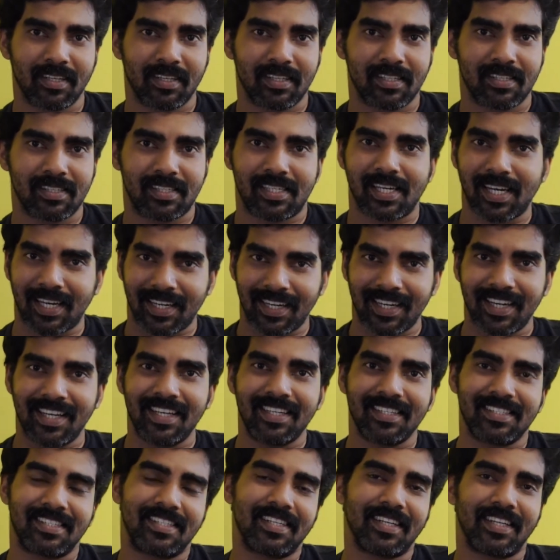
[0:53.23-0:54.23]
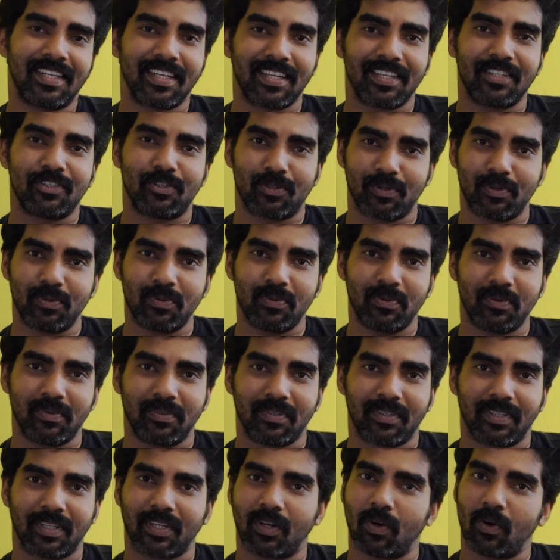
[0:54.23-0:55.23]
strictly sticking to
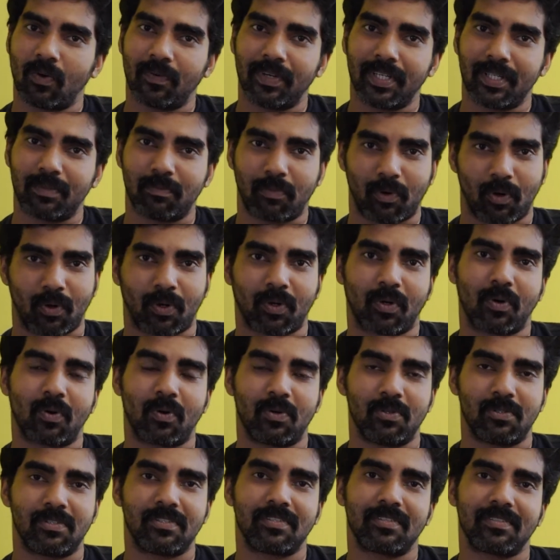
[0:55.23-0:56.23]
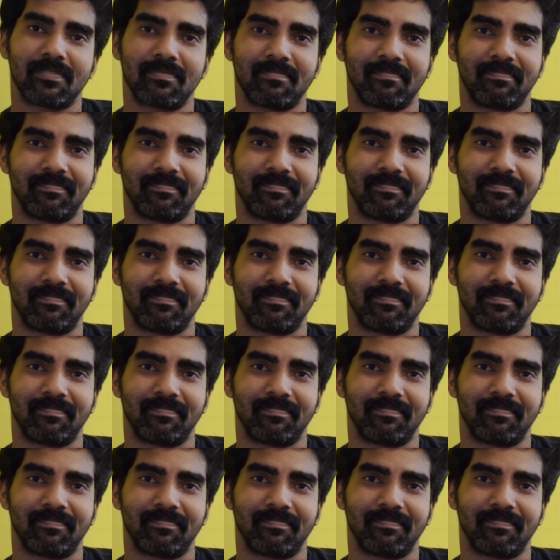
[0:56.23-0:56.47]
the COVID protocols.